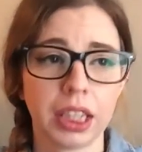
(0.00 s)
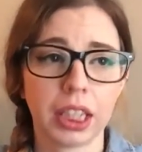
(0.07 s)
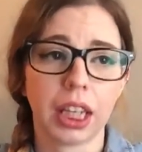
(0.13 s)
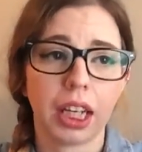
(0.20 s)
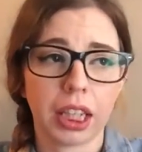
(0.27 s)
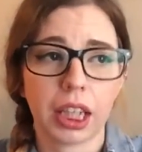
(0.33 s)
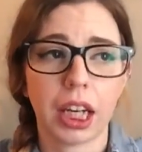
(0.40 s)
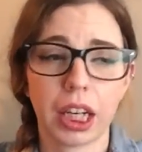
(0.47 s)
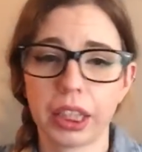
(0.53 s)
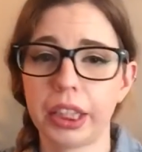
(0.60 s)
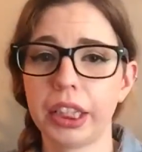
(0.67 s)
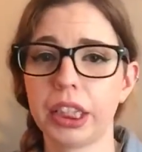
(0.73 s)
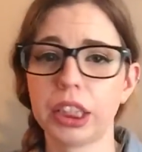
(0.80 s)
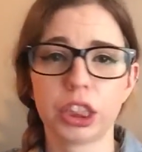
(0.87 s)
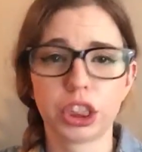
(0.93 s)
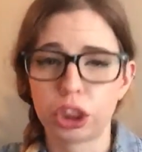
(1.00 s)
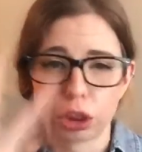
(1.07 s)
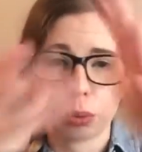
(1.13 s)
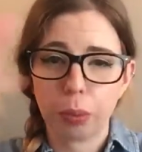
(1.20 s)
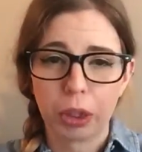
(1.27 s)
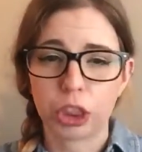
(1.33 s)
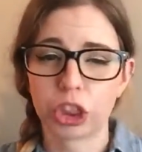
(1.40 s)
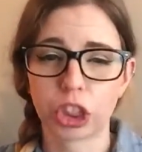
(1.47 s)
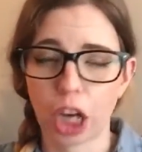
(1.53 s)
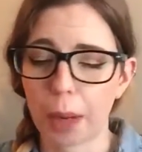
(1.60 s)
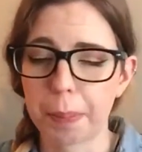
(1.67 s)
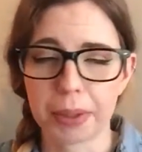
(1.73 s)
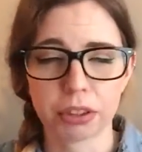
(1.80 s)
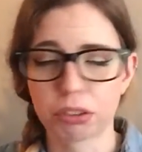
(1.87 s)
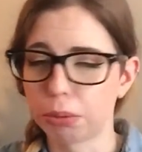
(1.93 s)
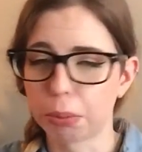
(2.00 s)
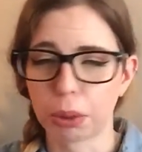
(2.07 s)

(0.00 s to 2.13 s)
I think it's too much cup and too